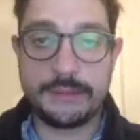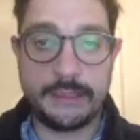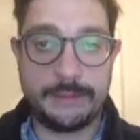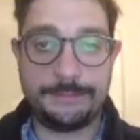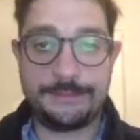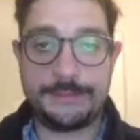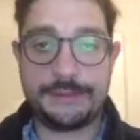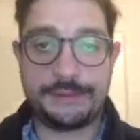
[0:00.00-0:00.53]

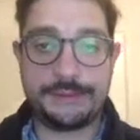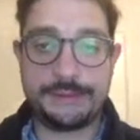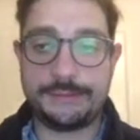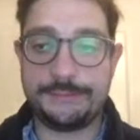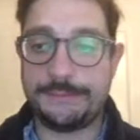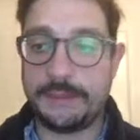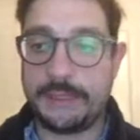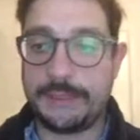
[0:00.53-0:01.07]
This is a
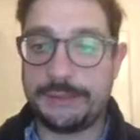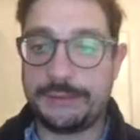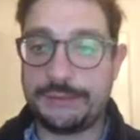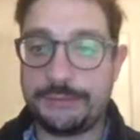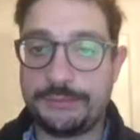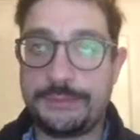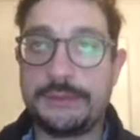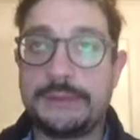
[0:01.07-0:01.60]
very
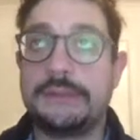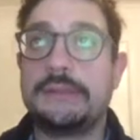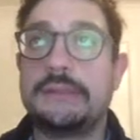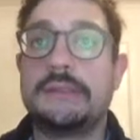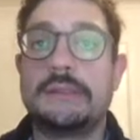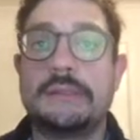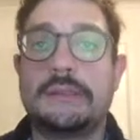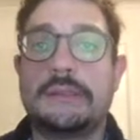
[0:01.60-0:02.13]
super
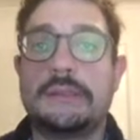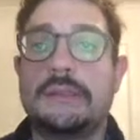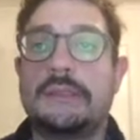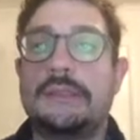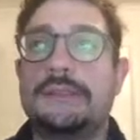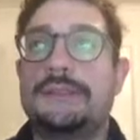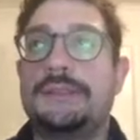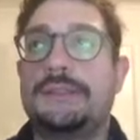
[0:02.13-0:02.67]

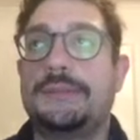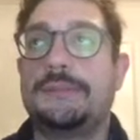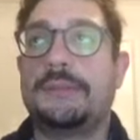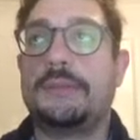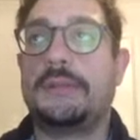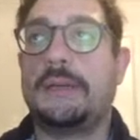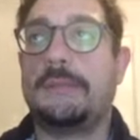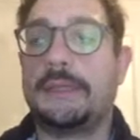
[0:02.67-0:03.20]
simple
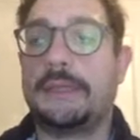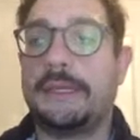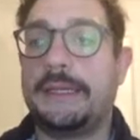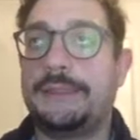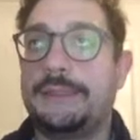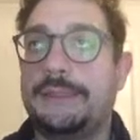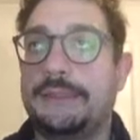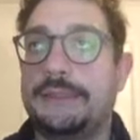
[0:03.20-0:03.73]

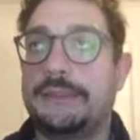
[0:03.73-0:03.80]
application,